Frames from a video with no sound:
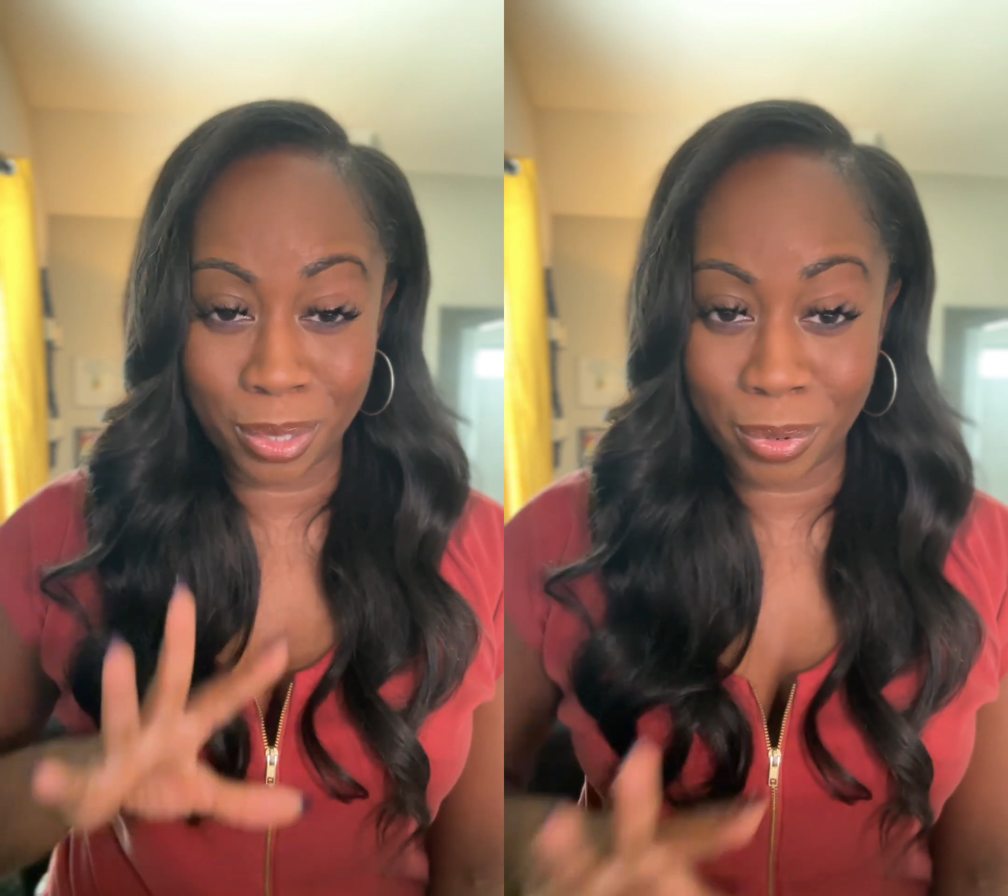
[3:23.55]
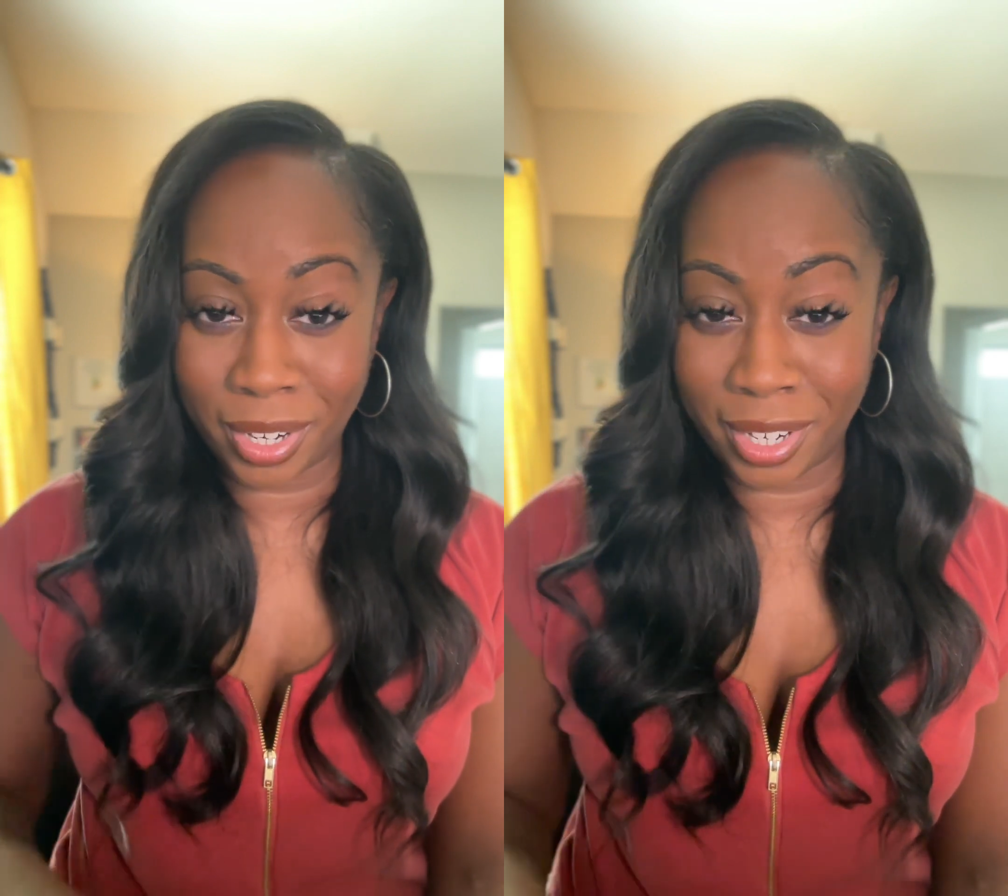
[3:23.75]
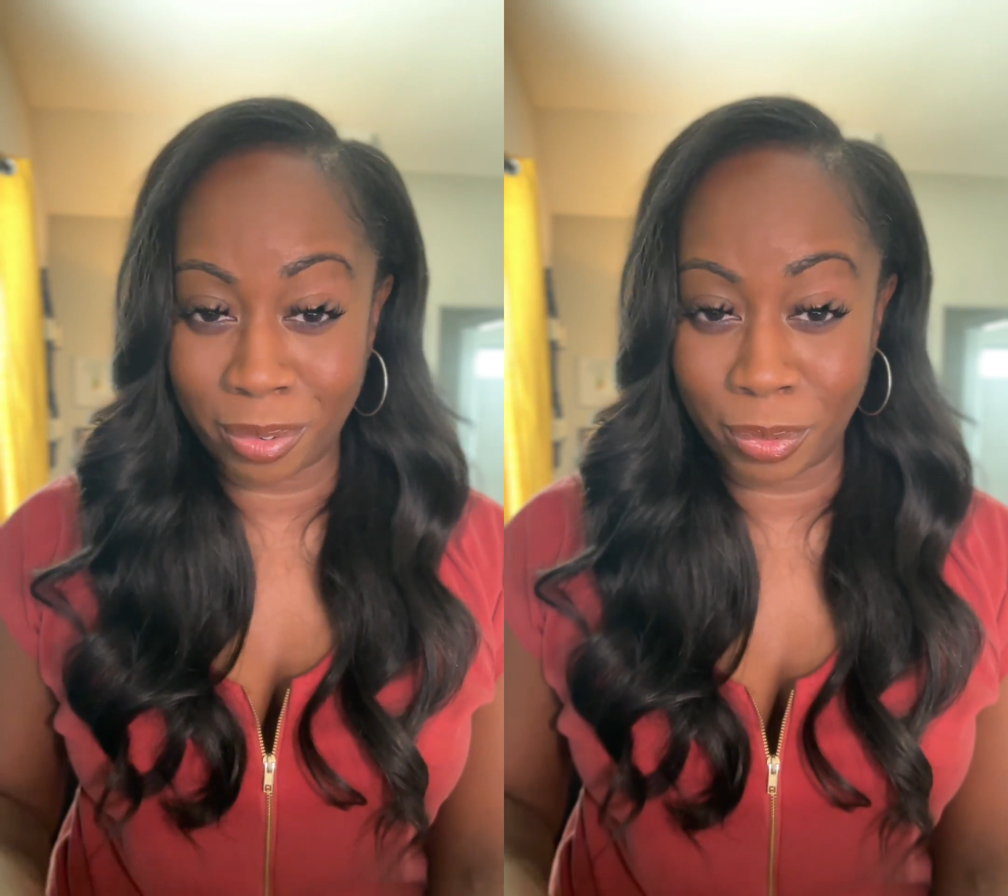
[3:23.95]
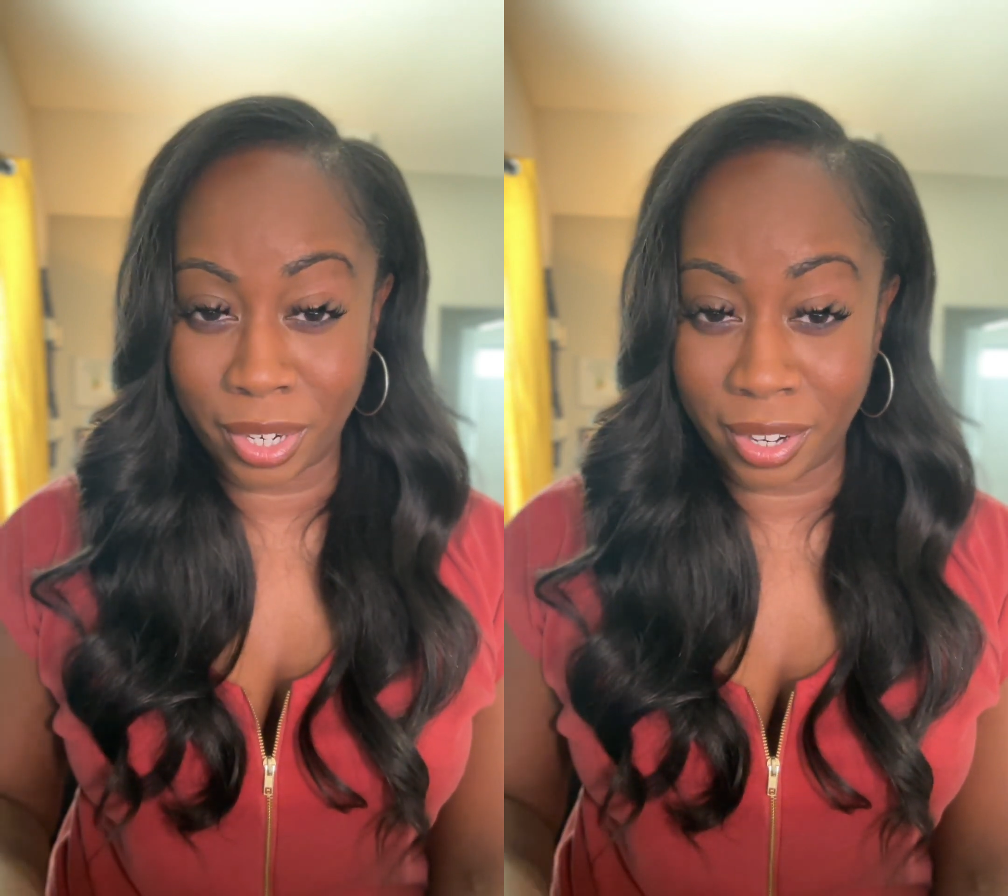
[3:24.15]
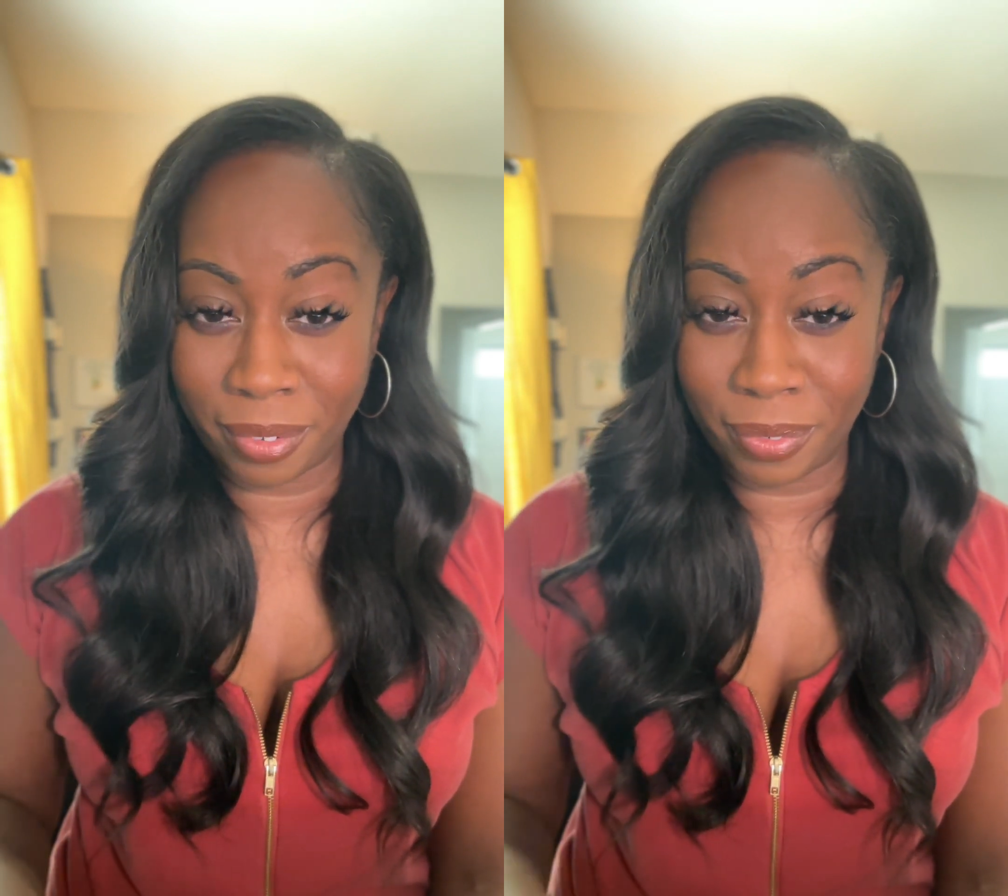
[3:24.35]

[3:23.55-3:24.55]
you want to get rid of,